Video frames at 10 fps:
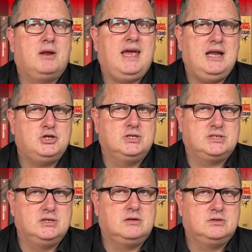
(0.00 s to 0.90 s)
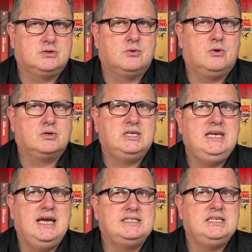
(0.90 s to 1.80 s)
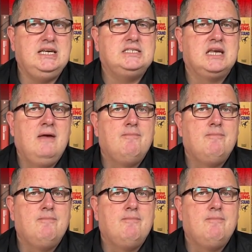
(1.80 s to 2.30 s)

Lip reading: catches, the so-called TACs,